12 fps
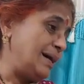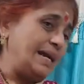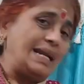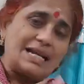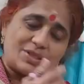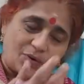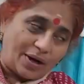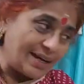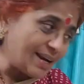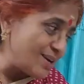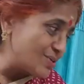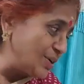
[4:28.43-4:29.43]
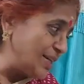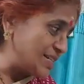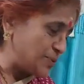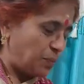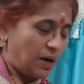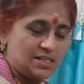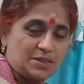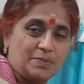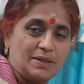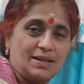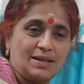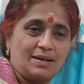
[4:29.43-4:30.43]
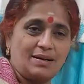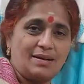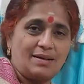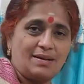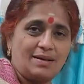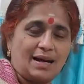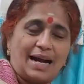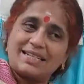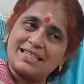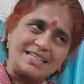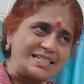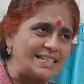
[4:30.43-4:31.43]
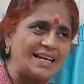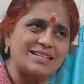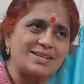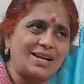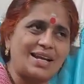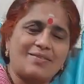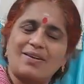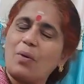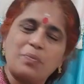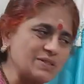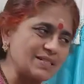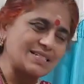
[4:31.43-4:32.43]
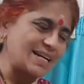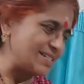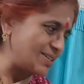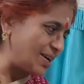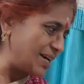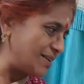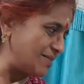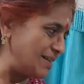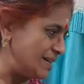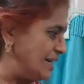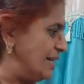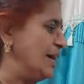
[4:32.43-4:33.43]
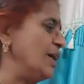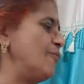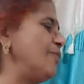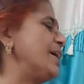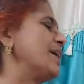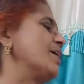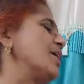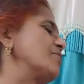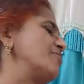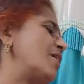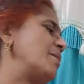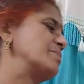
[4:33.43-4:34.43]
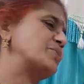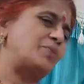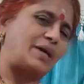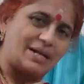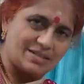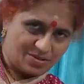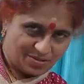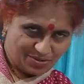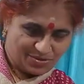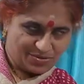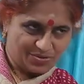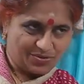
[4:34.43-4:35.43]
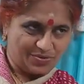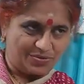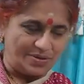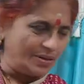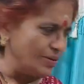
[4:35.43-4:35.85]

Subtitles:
In a square also it is possible. Adjacent sides are equal, opposite sides are equal. We cannot form squares also.